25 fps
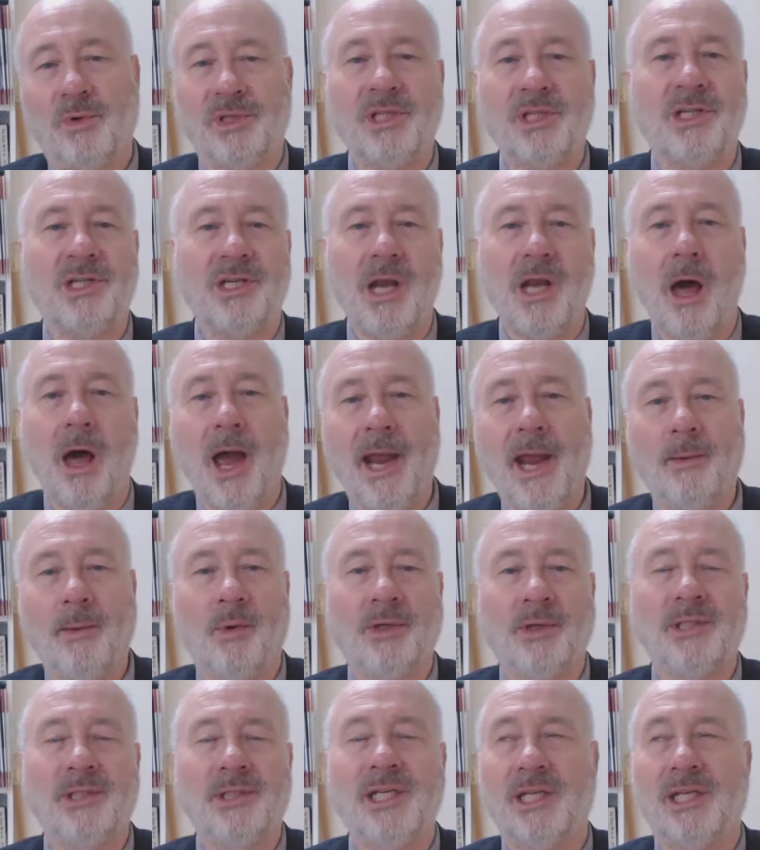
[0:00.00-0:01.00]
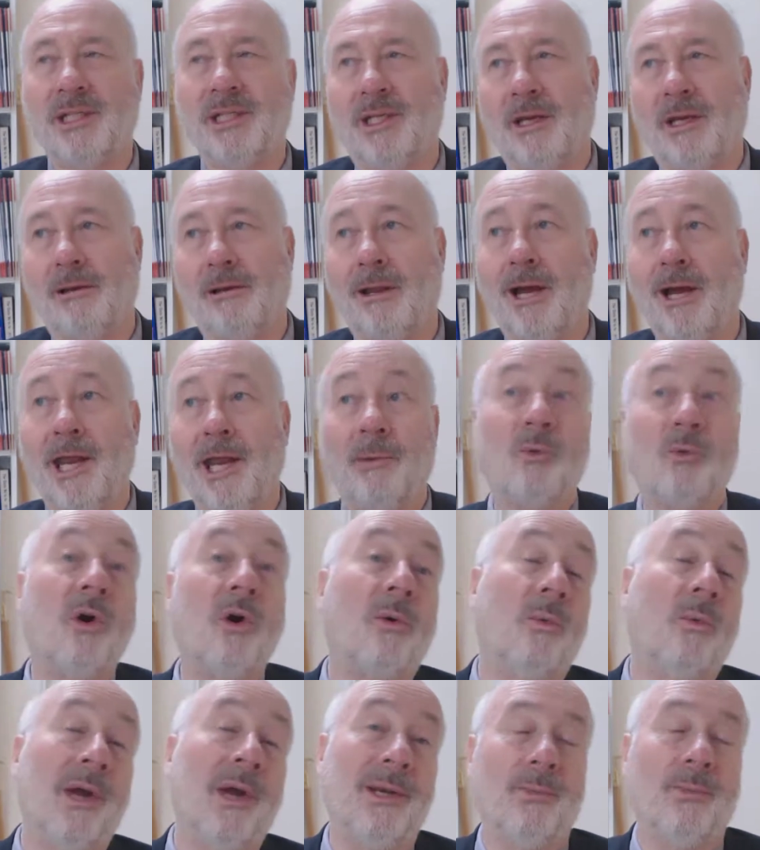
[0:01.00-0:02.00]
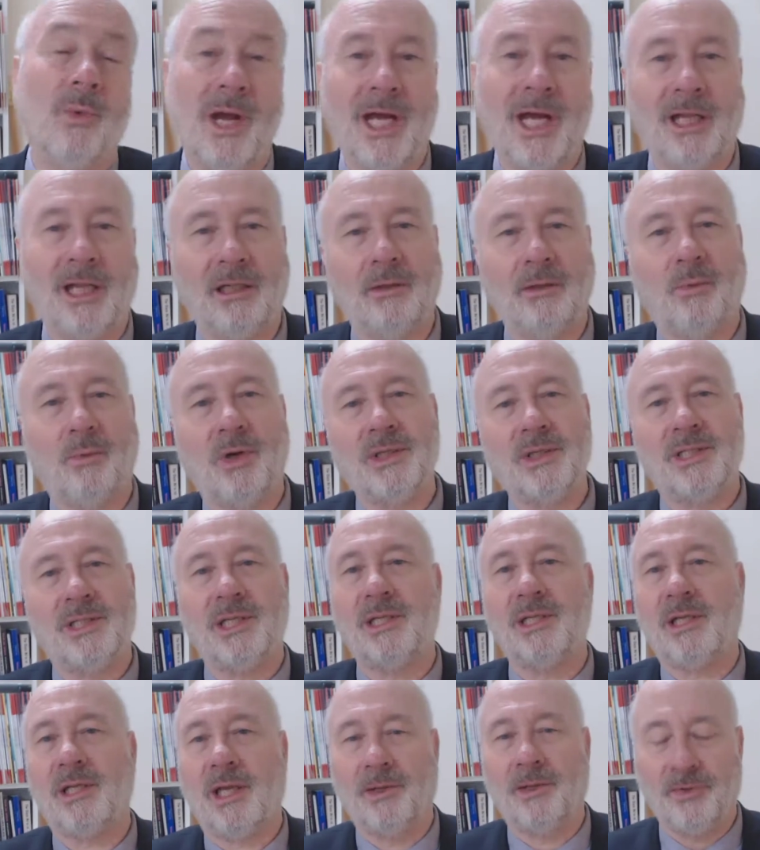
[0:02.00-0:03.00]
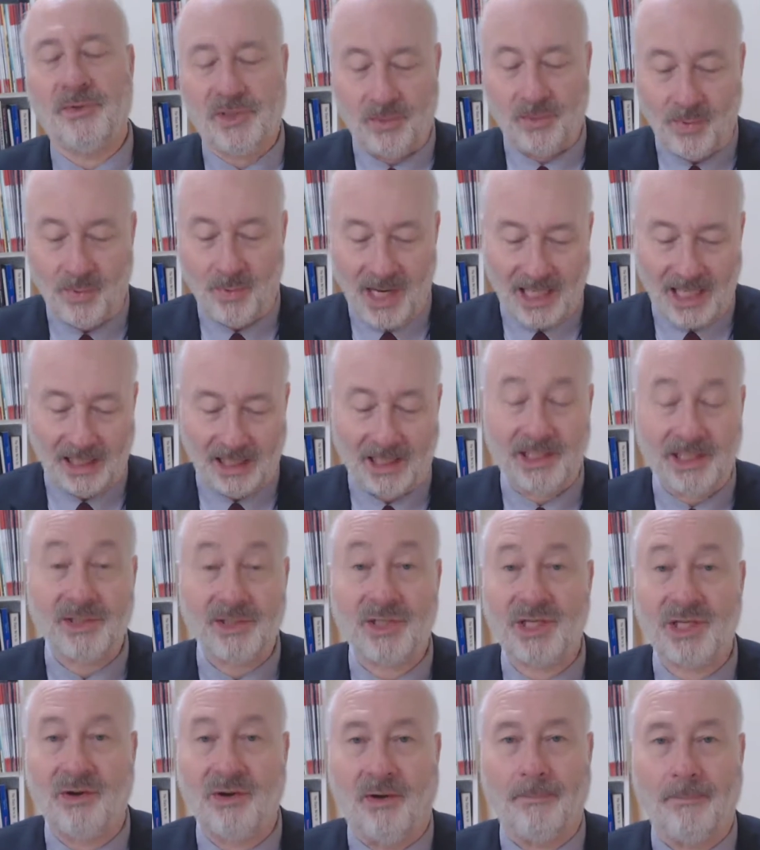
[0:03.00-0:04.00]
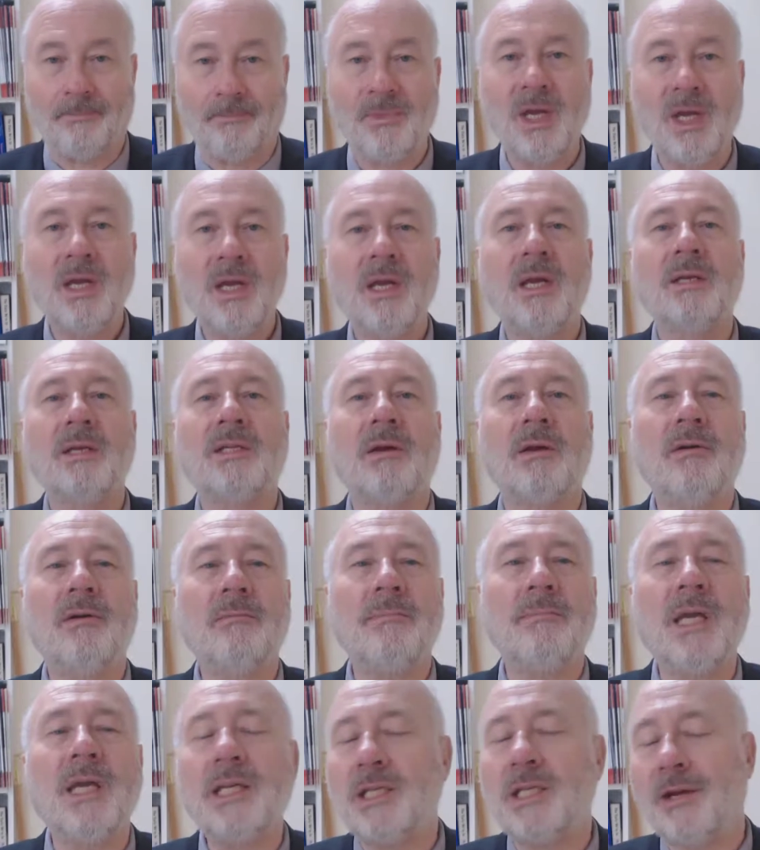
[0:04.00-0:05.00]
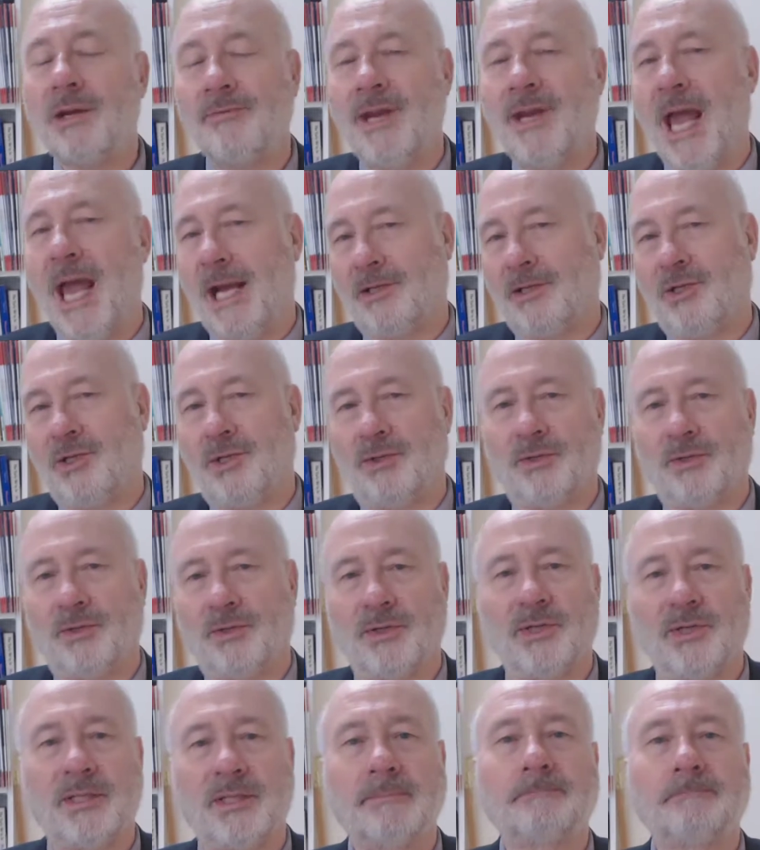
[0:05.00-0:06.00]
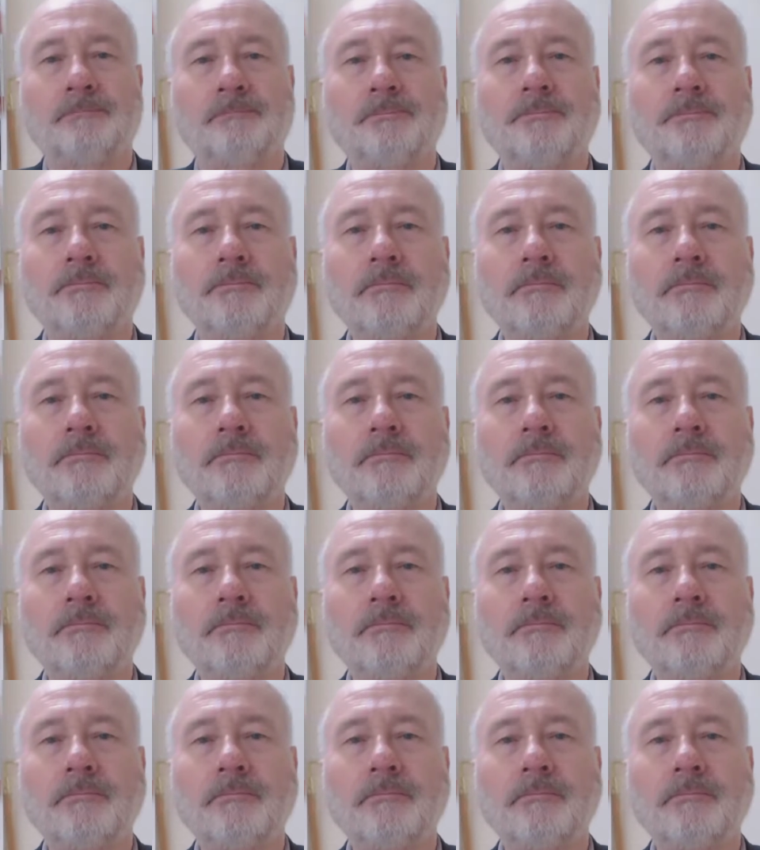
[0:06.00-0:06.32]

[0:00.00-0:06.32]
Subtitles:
What did you like? What didn't you like? What went well? What didn't go so well? And so on. So immediate reactions.